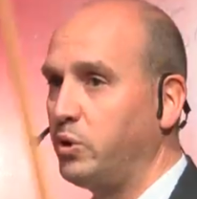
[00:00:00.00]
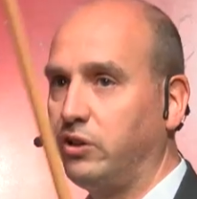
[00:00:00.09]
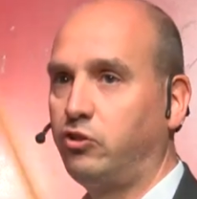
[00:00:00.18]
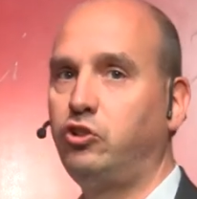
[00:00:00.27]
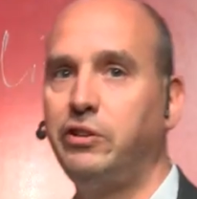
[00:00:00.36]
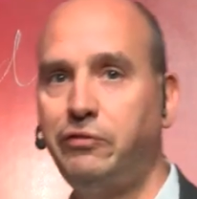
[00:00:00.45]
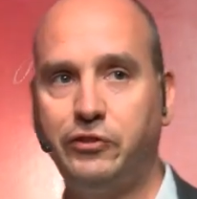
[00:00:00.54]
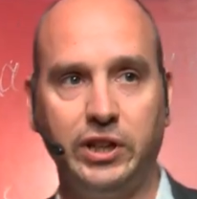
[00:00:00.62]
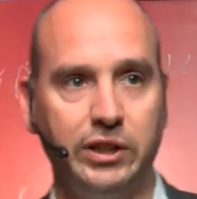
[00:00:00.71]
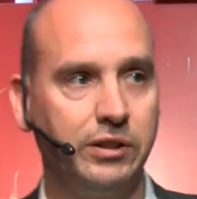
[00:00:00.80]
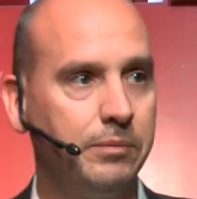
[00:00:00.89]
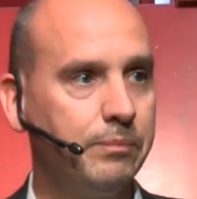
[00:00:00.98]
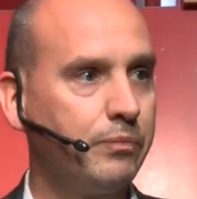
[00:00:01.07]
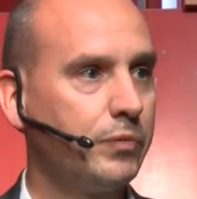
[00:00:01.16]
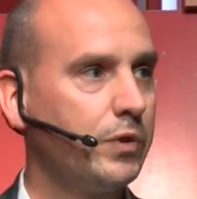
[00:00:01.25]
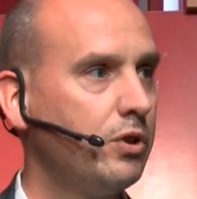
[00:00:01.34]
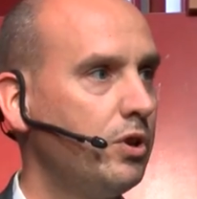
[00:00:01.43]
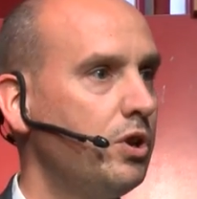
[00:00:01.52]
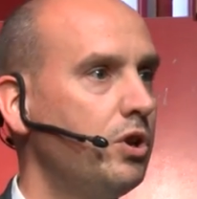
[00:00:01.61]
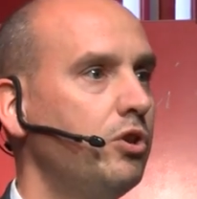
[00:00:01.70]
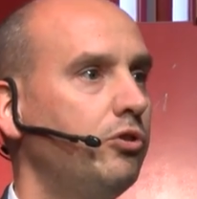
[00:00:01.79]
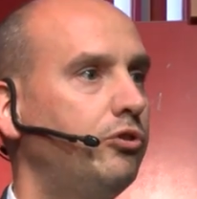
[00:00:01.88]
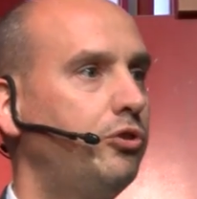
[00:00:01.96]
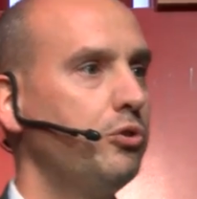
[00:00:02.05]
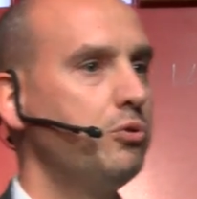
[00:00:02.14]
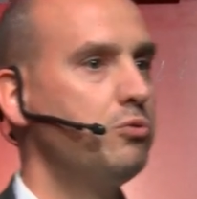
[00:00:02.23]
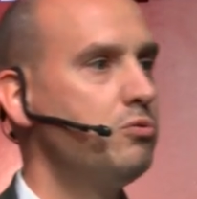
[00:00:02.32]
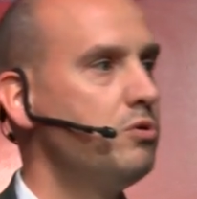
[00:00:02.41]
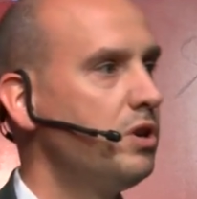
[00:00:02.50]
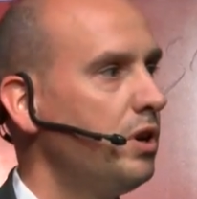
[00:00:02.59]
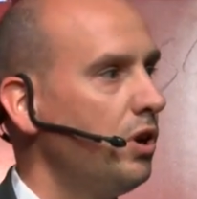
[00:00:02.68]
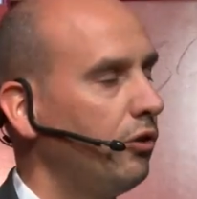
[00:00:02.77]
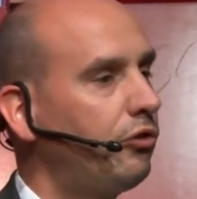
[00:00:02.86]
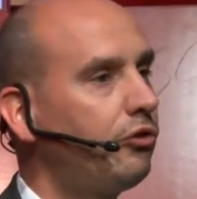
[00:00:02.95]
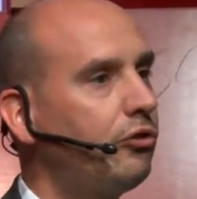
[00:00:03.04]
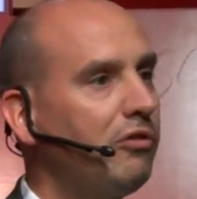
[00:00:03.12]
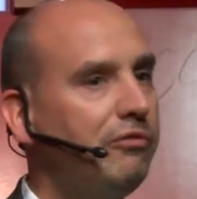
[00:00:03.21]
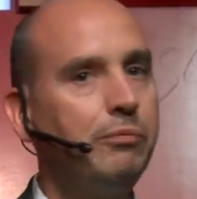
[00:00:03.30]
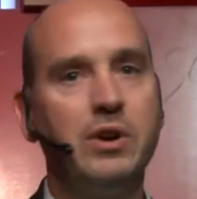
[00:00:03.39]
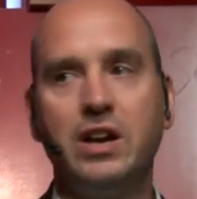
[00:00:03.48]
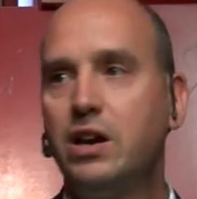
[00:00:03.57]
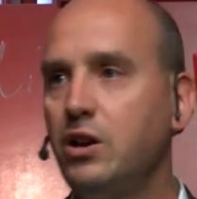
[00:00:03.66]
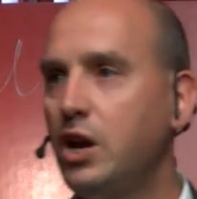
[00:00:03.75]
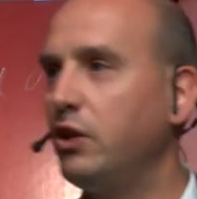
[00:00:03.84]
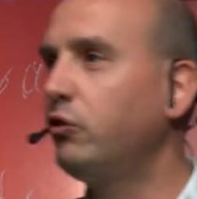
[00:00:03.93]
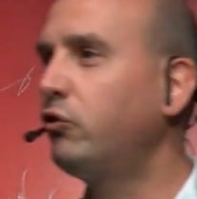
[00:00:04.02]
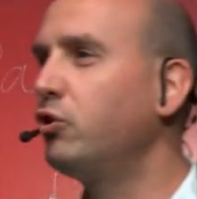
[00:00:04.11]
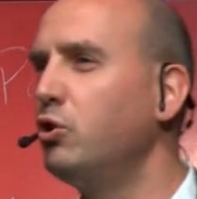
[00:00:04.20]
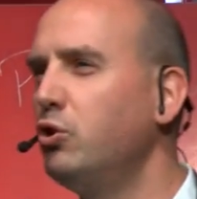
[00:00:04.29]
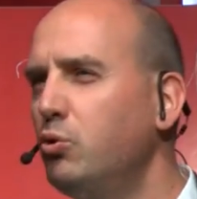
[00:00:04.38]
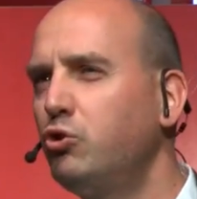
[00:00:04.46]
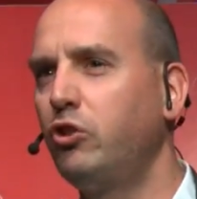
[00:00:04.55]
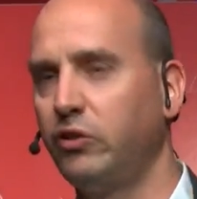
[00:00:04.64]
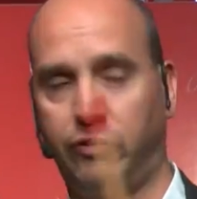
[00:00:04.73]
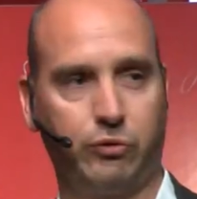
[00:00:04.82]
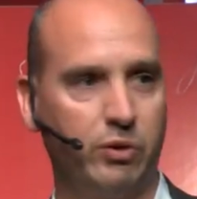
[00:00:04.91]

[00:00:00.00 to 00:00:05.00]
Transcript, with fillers: we are shifting to a software and solutions